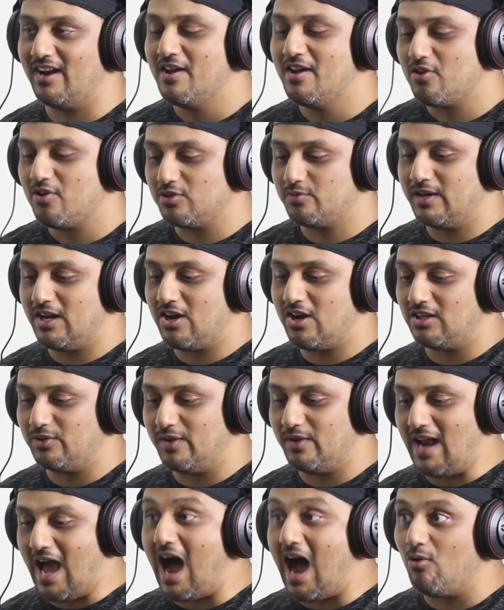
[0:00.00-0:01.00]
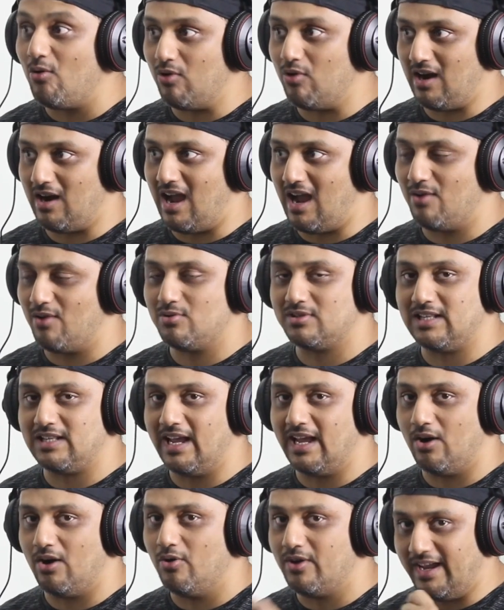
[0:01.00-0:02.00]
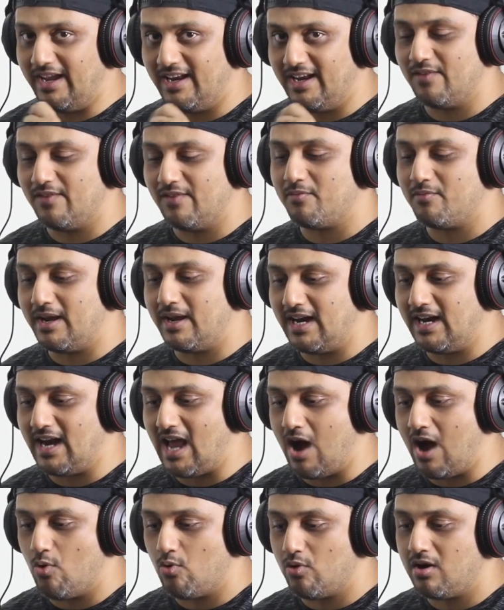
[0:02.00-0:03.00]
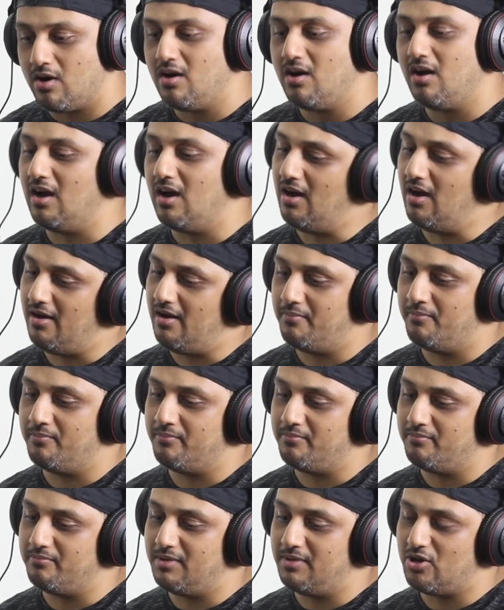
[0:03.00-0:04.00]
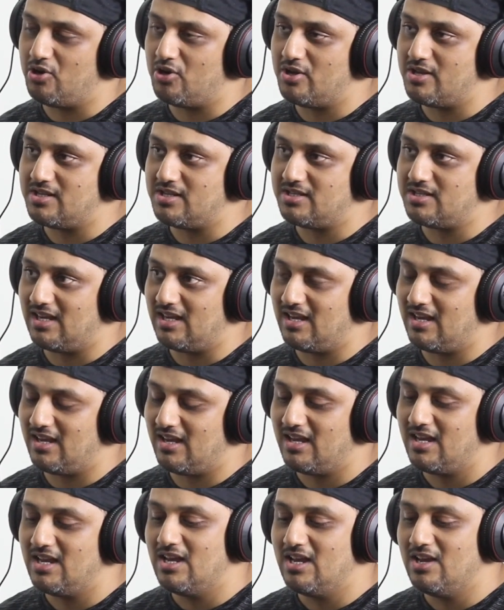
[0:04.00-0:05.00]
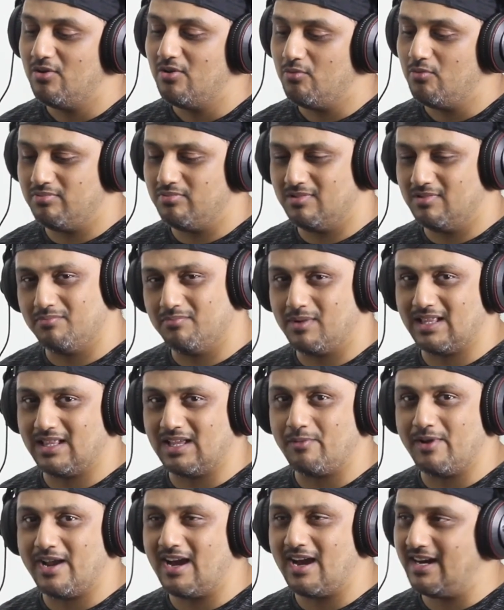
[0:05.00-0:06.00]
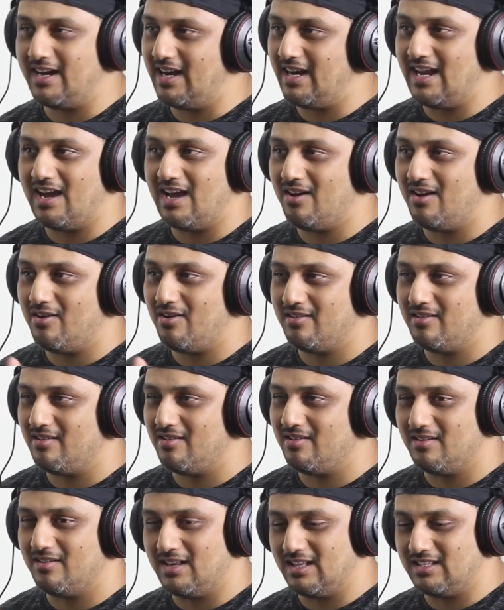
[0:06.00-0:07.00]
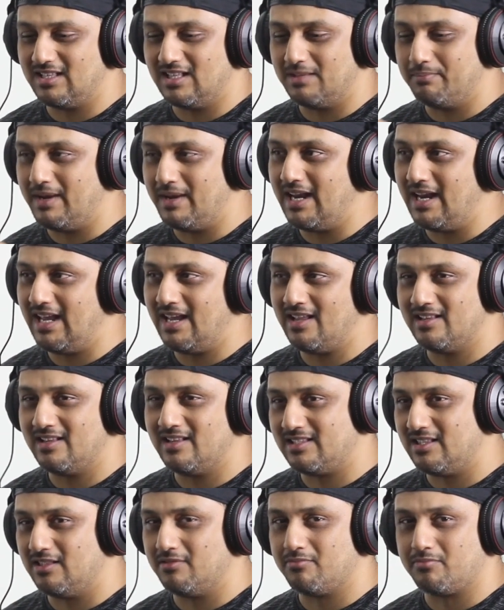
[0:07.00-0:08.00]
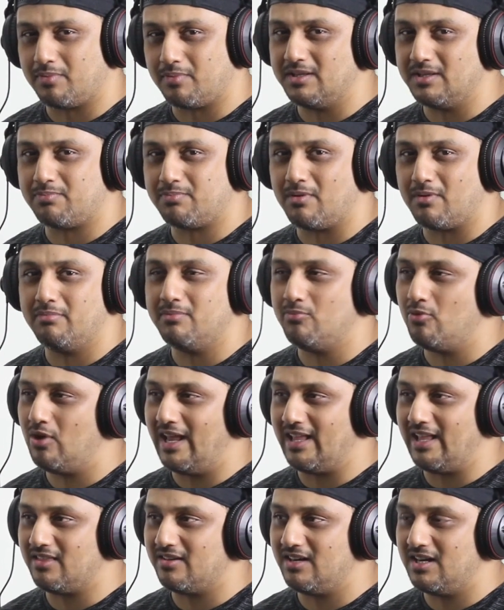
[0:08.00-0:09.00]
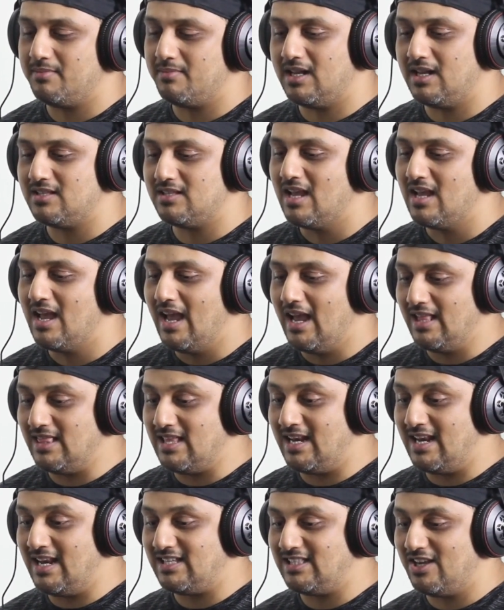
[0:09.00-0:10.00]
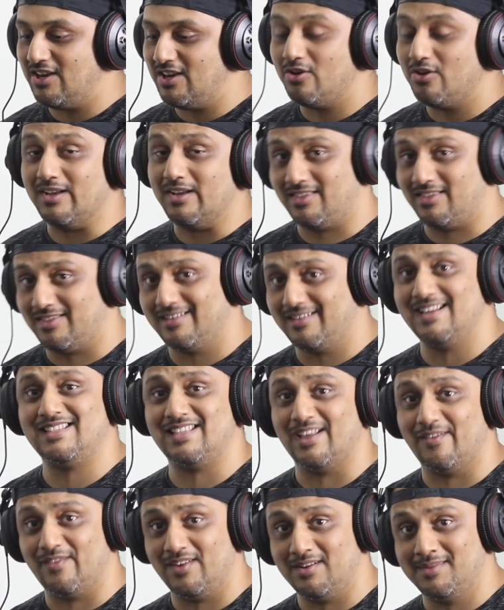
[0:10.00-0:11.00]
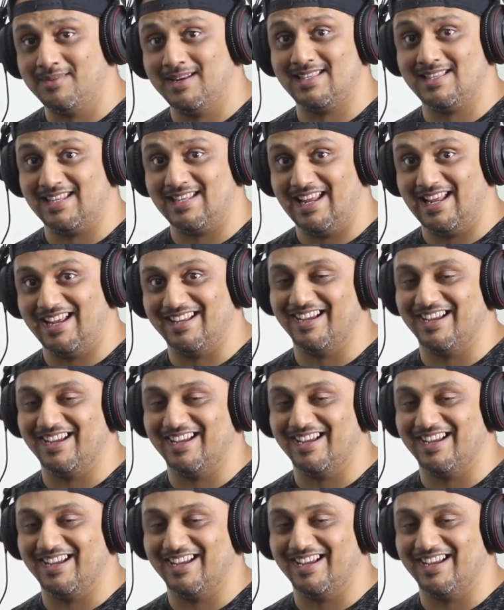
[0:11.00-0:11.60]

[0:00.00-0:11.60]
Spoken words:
Because when it got to an hour, I was like, okay, never mind an hour, because by the time we cut it down, you know, it is to the beginning. It's probably more like 30 minutes, and then next thing you know, it's 37 minutes later.